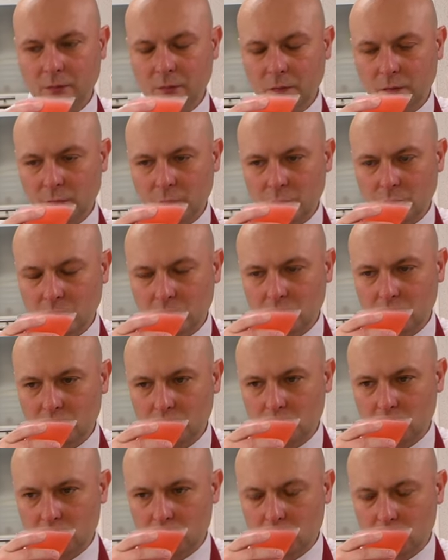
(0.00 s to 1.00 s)

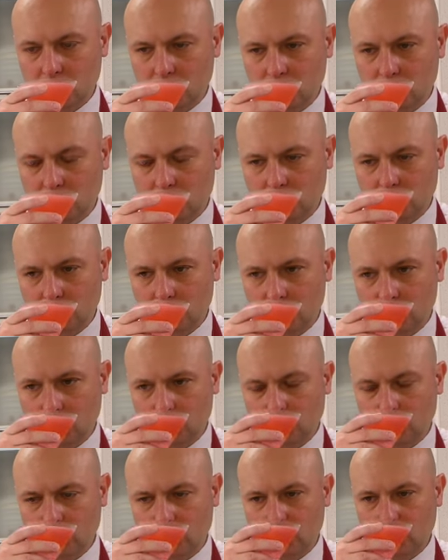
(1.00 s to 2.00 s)

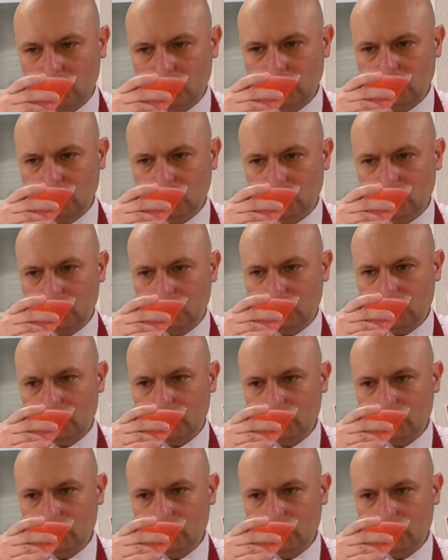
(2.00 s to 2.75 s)
[no speech]